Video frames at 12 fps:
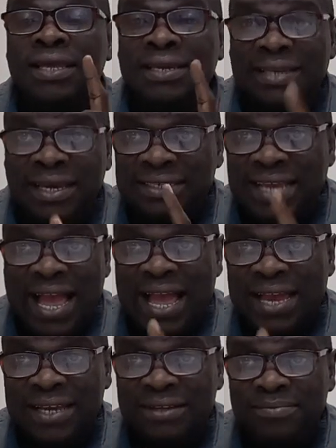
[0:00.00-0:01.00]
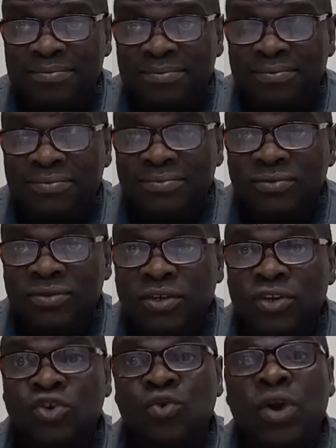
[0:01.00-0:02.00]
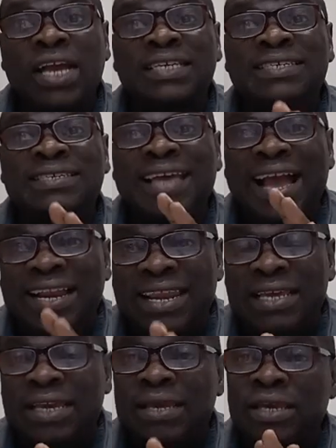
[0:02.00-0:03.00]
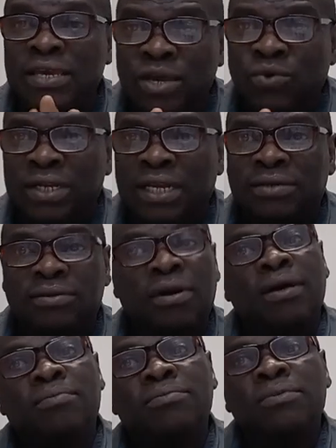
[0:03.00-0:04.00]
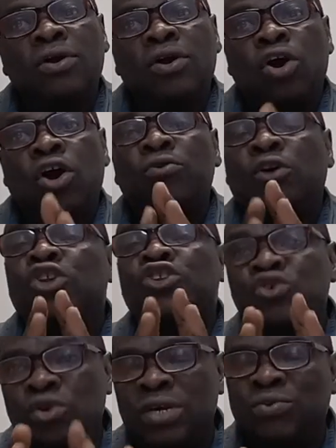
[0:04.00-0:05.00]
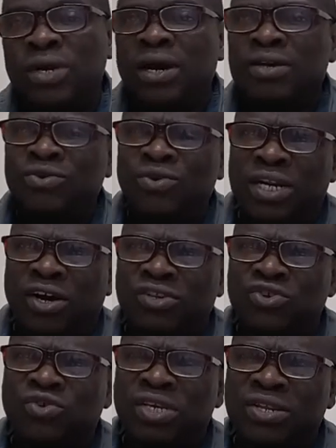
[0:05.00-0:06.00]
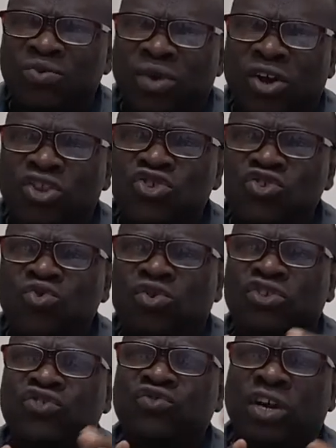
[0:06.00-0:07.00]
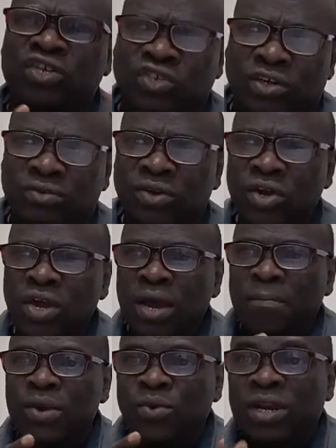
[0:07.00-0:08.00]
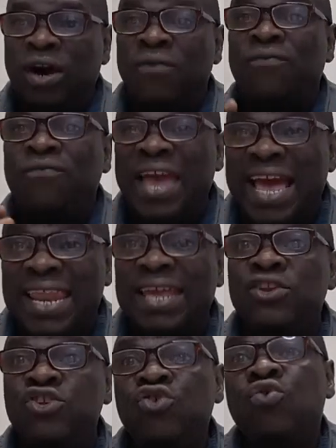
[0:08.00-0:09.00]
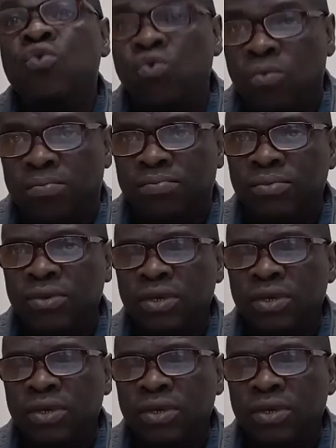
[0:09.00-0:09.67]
This guy knew exactly. He wanted a new. He didn't want a new construction, but he wanted a fairly new home.